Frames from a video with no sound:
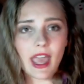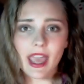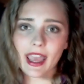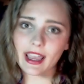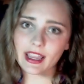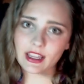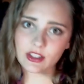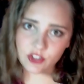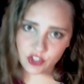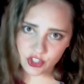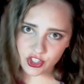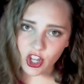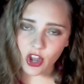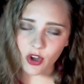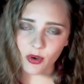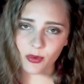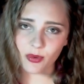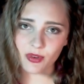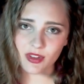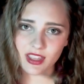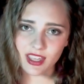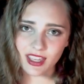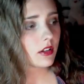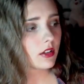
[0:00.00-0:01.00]
a
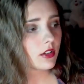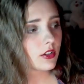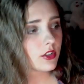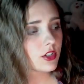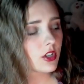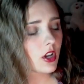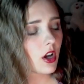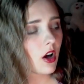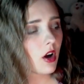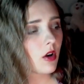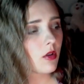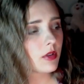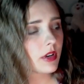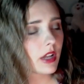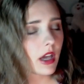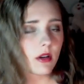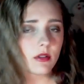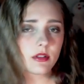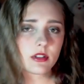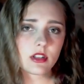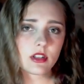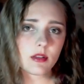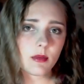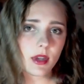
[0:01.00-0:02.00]
joke. So, now
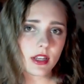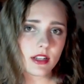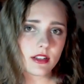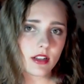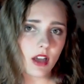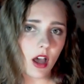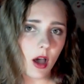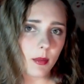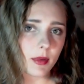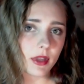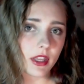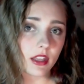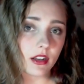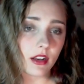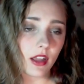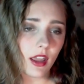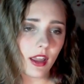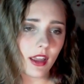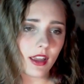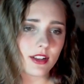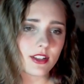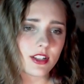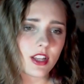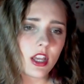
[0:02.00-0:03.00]
into the main topic at
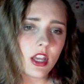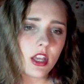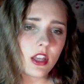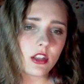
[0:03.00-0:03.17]
hand.